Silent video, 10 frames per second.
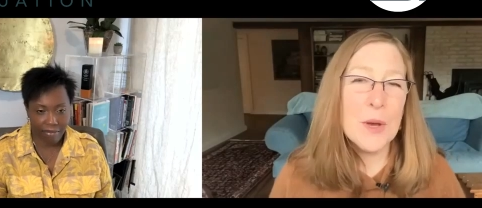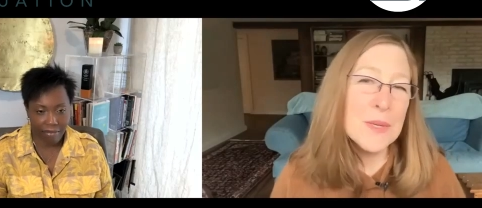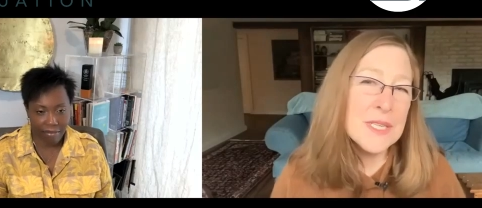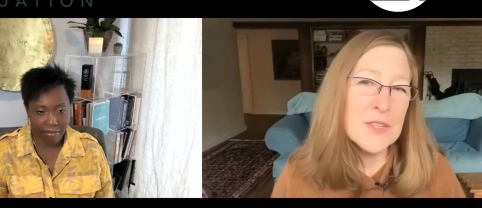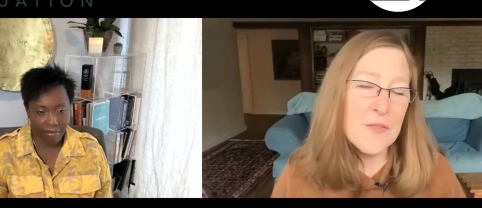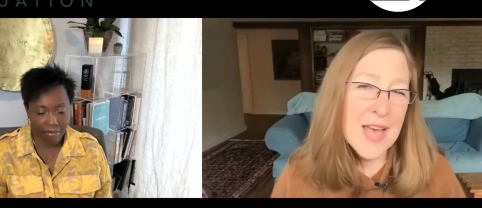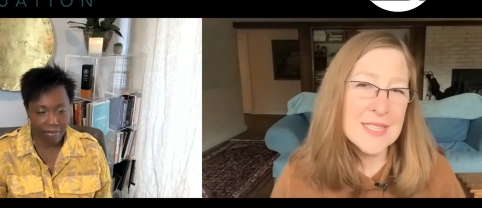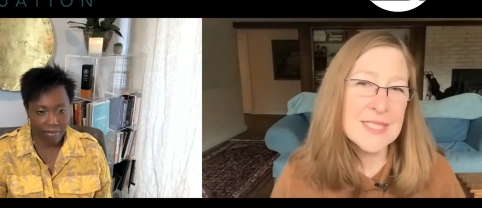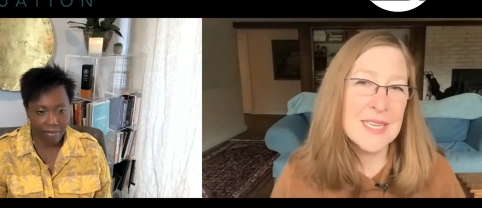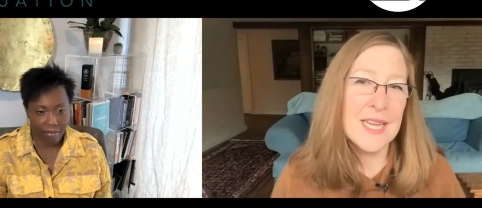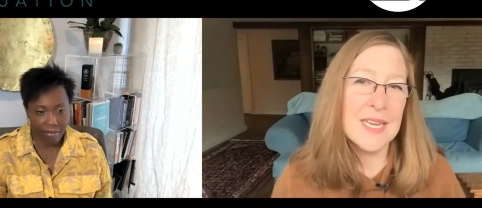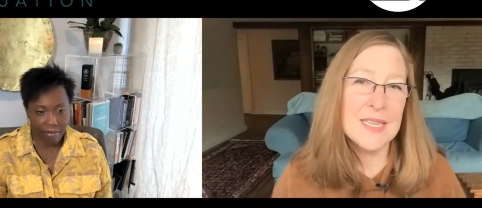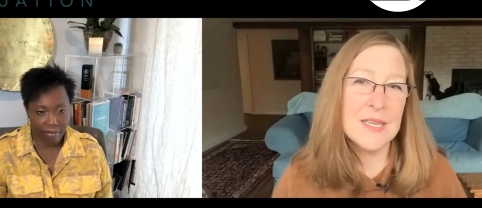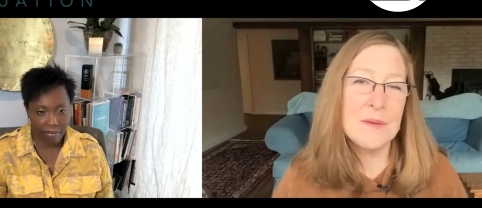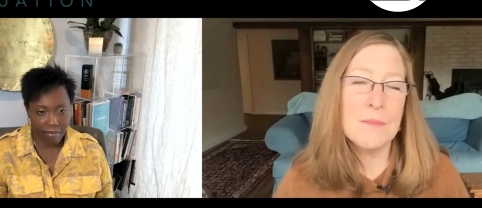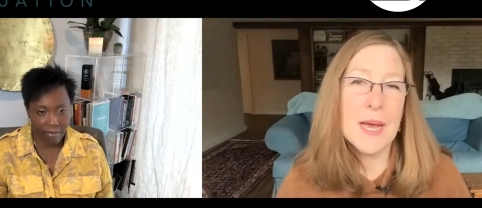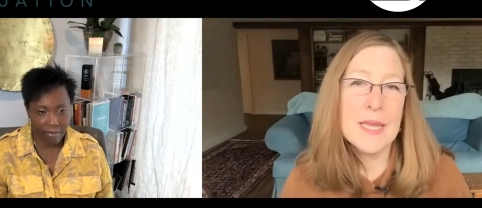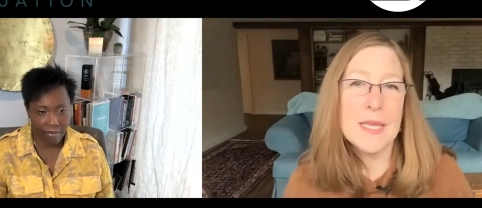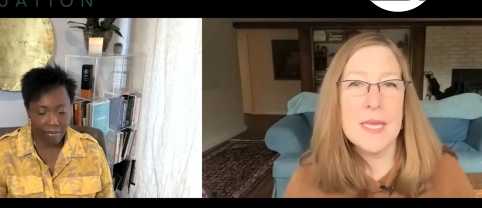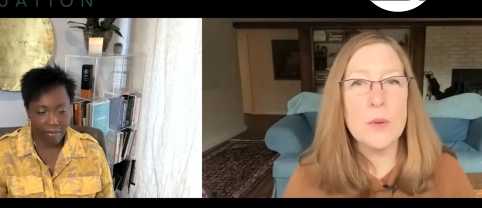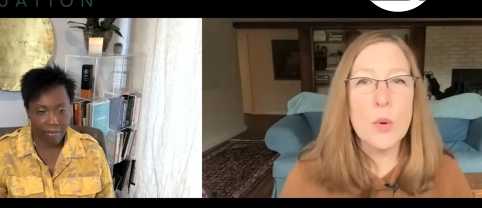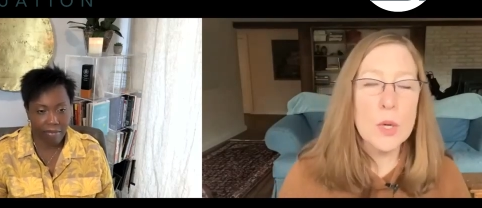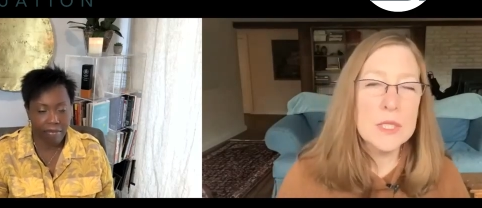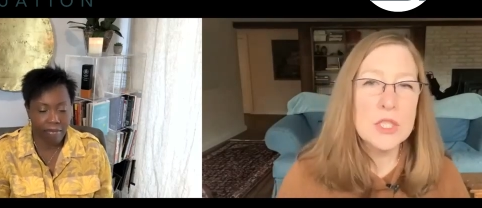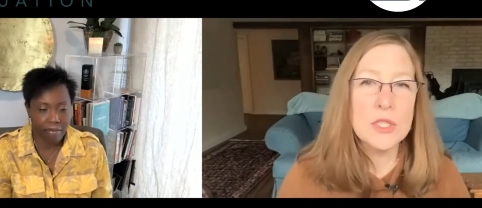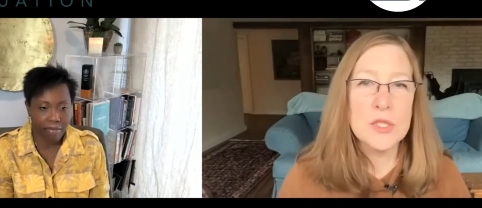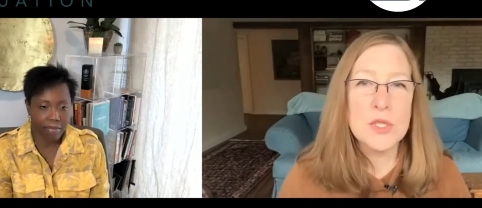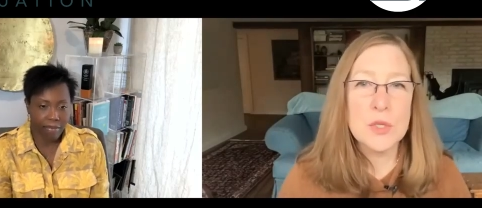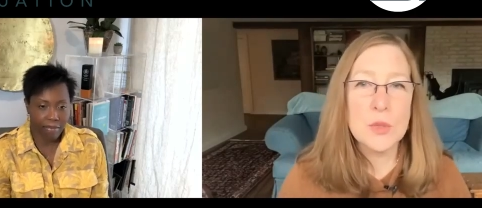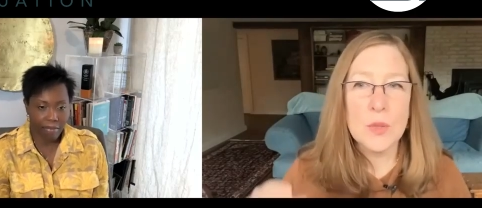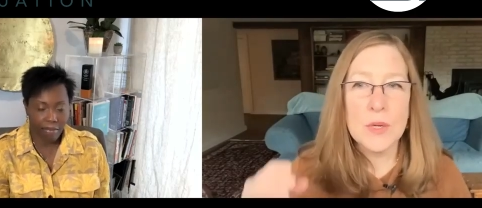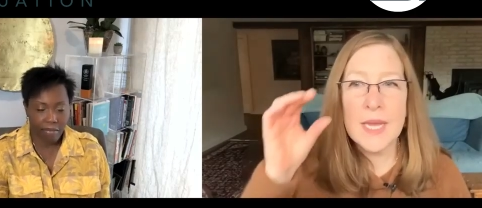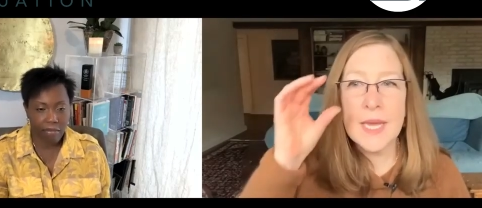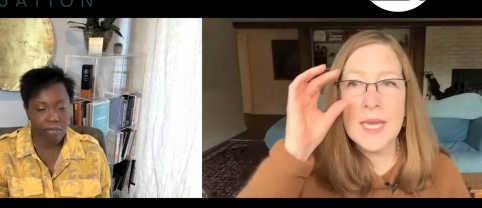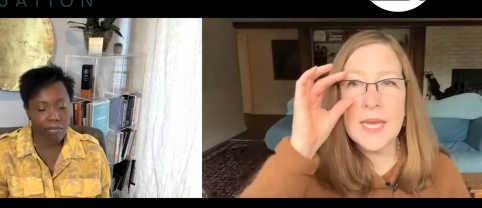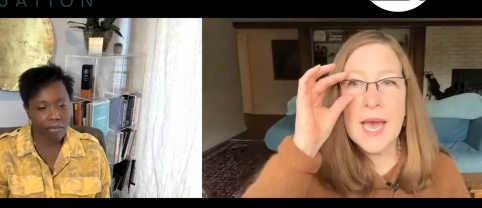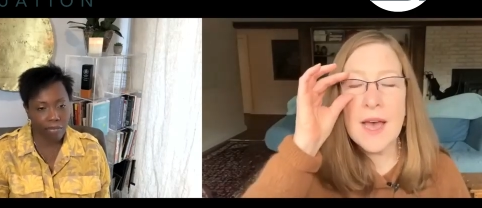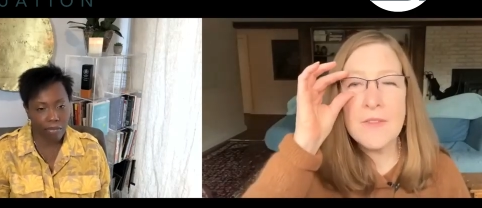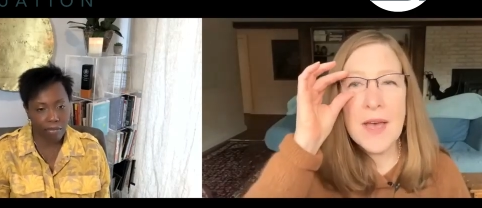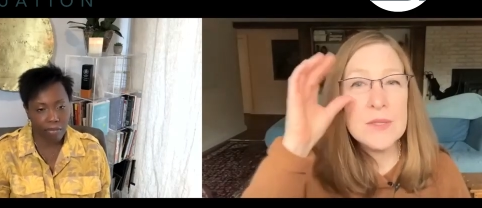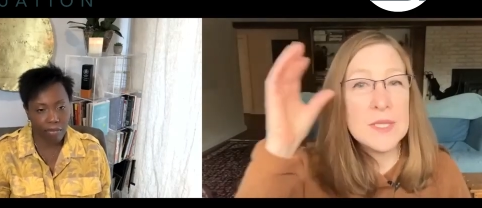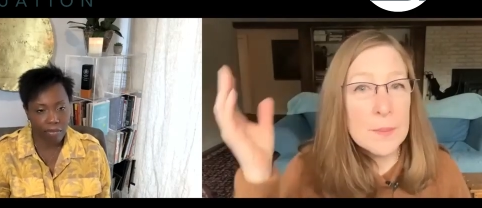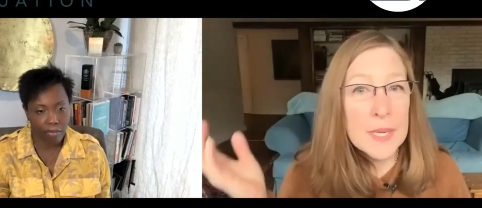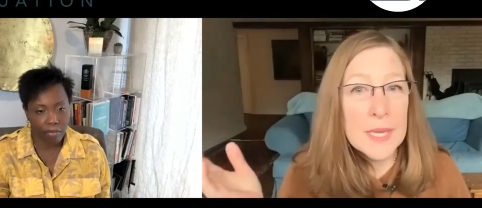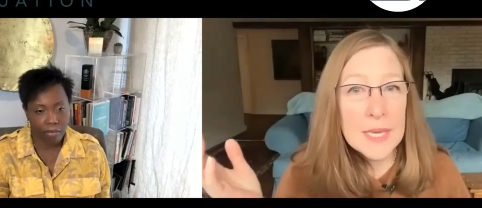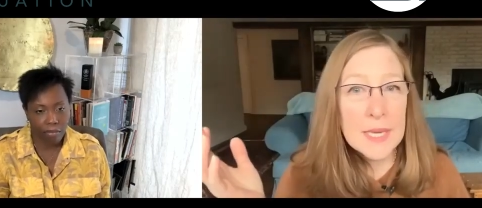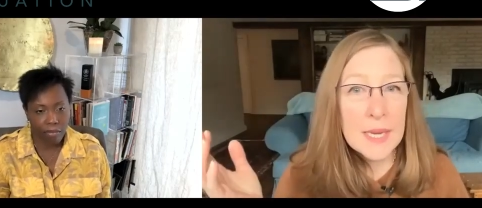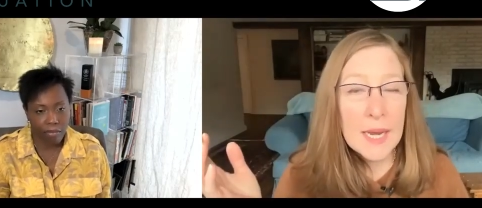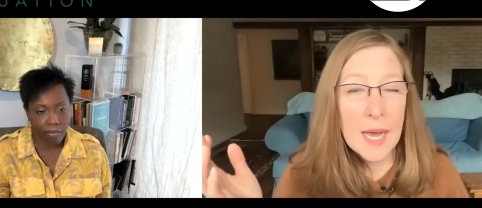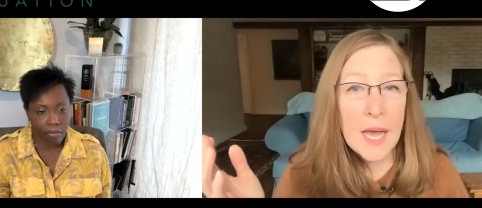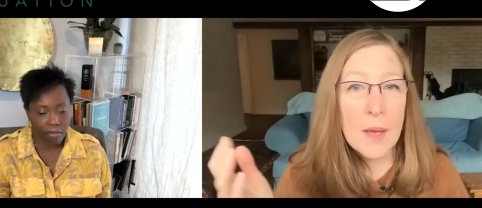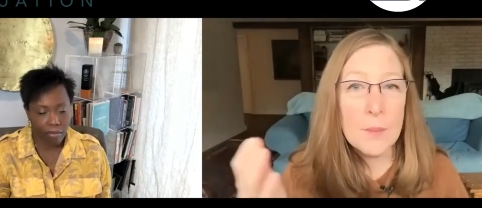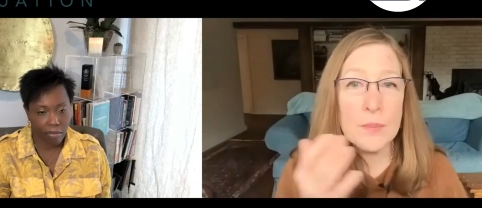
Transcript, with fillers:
Speaker 1: I'm always fascinated by the origin story of how somebody ended up,